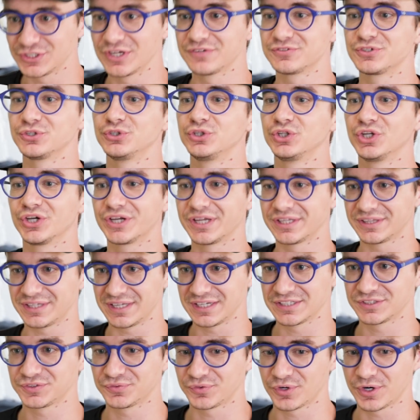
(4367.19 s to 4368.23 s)
You have to look at
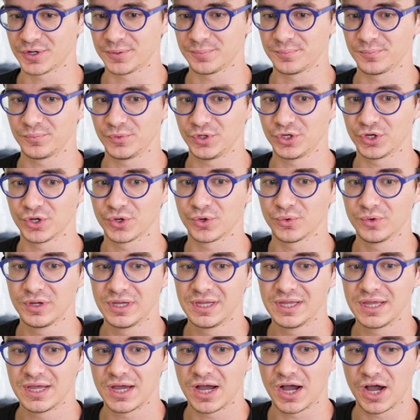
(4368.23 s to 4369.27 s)
things from, you know,
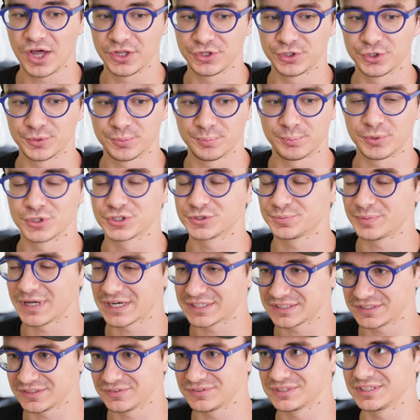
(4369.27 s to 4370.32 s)
other
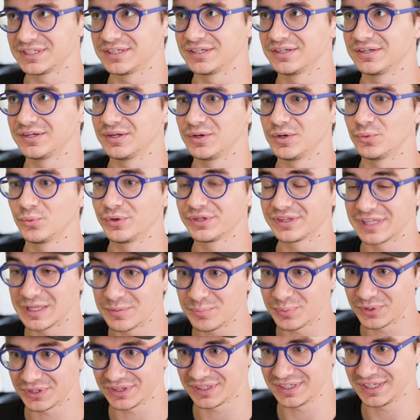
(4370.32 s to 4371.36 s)
perspectives and with
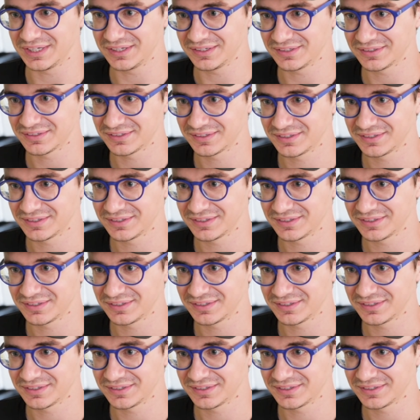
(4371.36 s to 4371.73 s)
empathy.